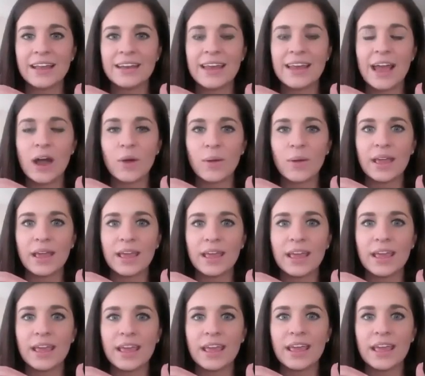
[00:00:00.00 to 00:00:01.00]
Now,
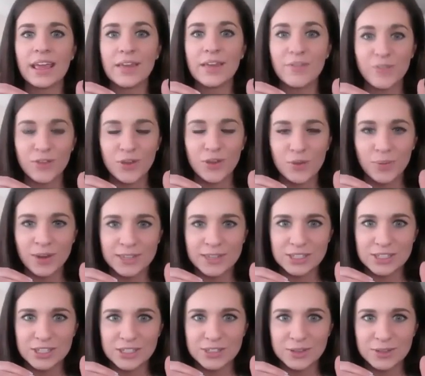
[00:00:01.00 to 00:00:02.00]
if you want
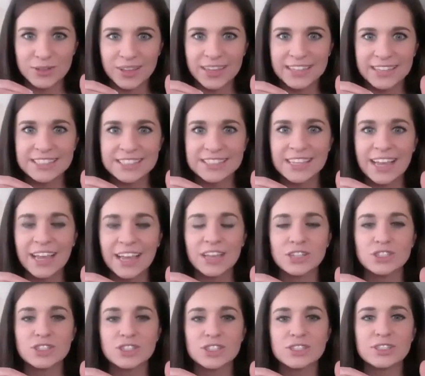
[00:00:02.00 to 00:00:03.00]
to do this,
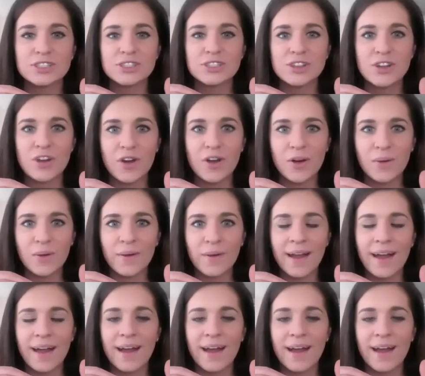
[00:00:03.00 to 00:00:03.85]
just know